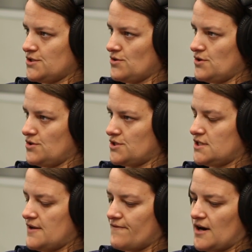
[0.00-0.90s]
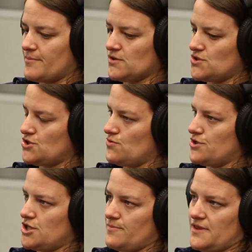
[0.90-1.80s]
So there's environmental
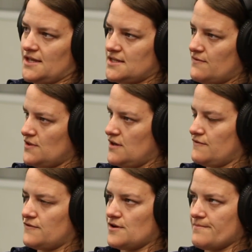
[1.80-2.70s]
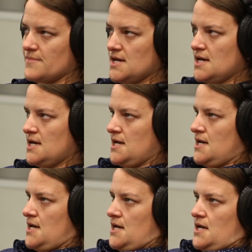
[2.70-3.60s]
stewardship, and that's everything from
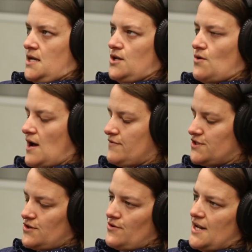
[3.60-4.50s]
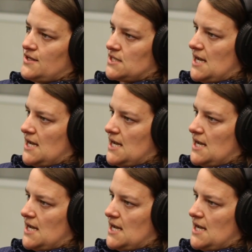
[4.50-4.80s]
obviously greenhouse